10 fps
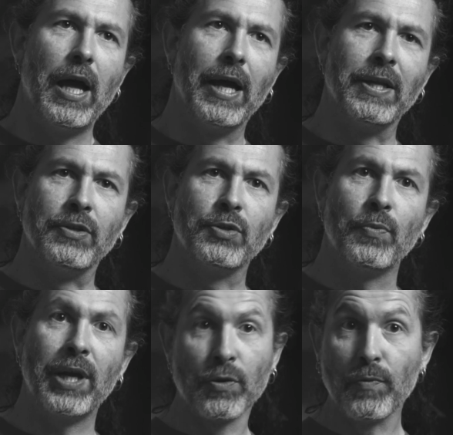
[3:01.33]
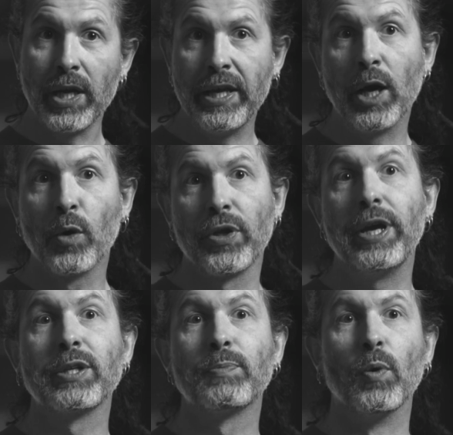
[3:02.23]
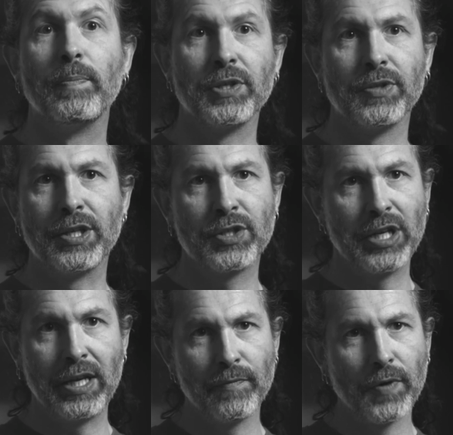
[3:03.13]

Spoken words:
and we had a really healthy export business, selling